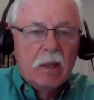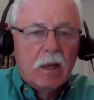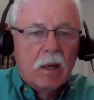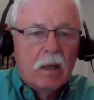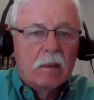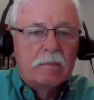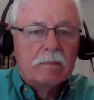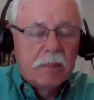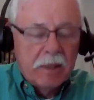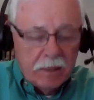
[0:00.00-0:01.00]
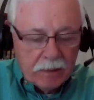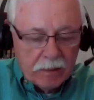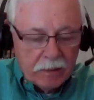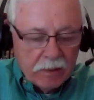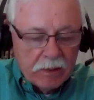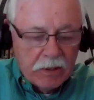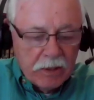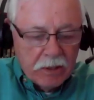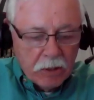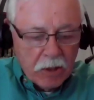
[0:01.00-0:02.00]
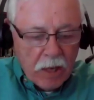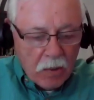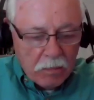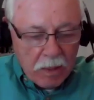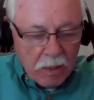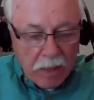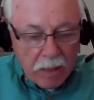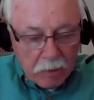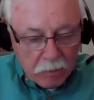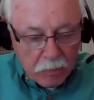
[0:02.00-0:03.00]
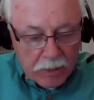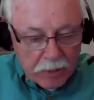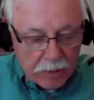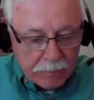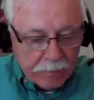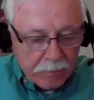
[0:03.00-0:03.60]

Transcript: uh, but this is how my Bible reads it.